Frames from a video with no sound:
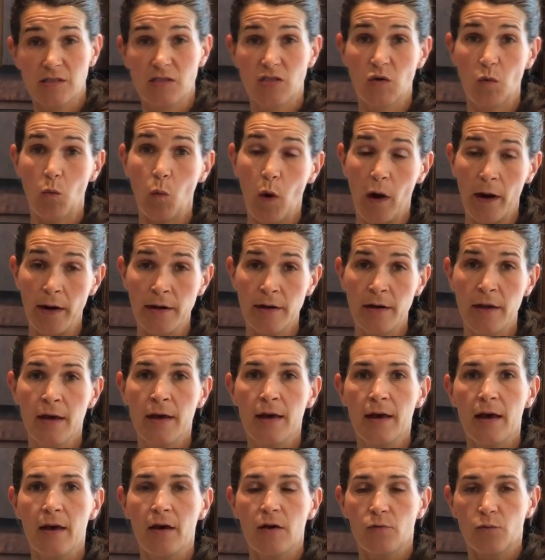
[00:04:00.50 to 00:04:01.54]
to 1,
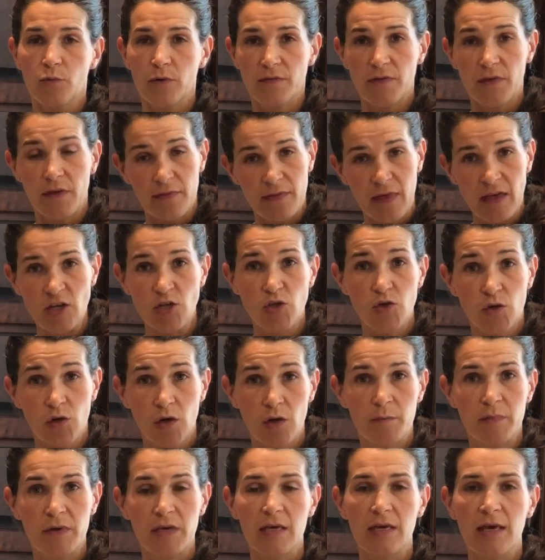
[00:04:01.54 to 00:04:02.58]
with the sugar
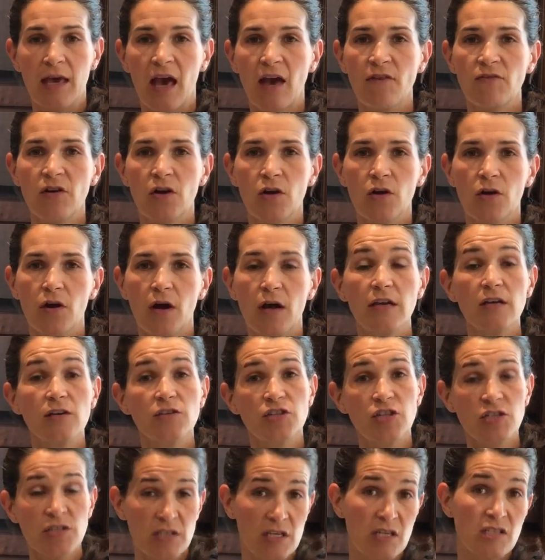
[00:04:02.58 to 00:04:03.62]
being heavier, it
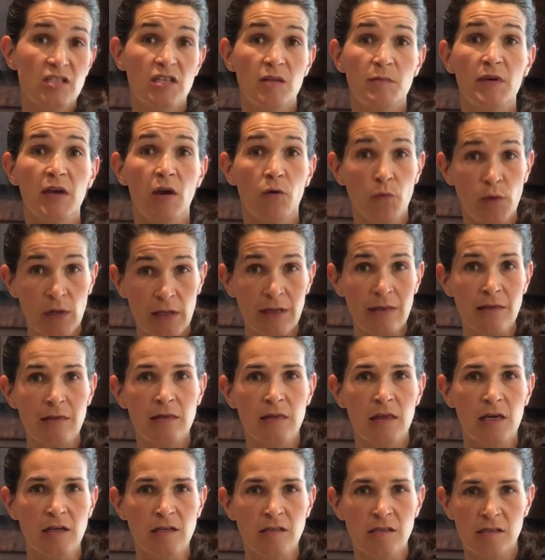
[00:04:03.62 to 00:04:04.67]
just gets to be a really
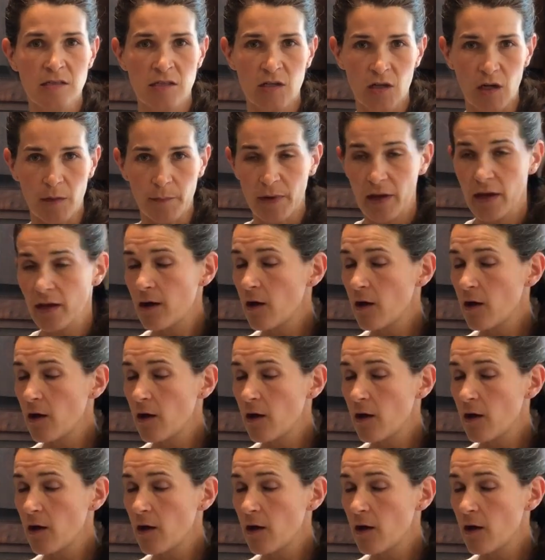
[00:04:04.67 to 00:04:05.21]
thick syrup,